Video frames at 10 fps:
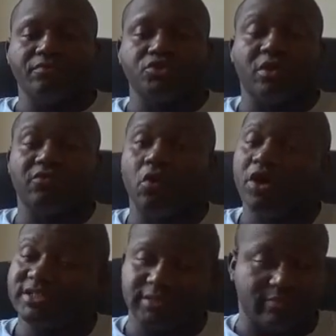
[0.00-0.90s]
of
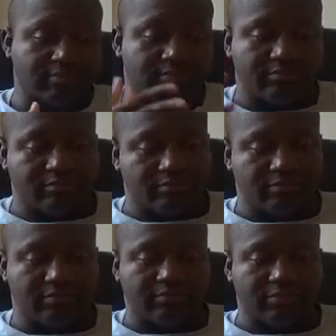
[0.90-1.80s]
course,
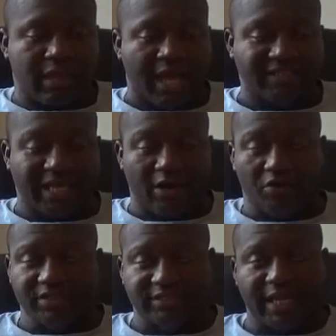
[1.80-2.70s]
as I
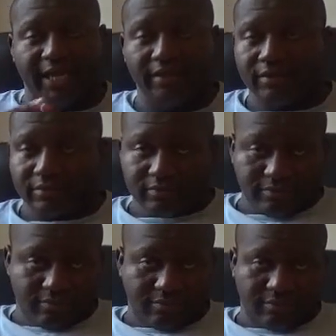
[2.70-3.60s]
always say,
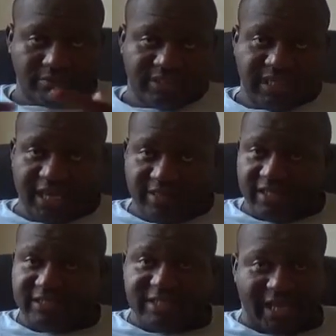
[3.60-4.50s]
take
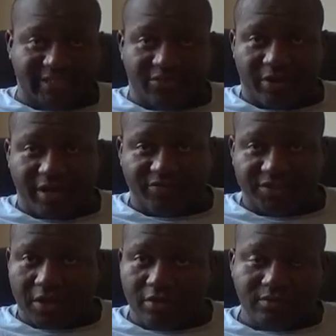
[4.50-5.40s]
this as a grain of
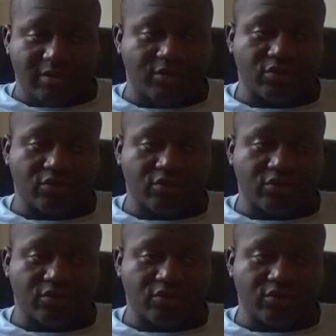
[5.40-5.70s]
salt.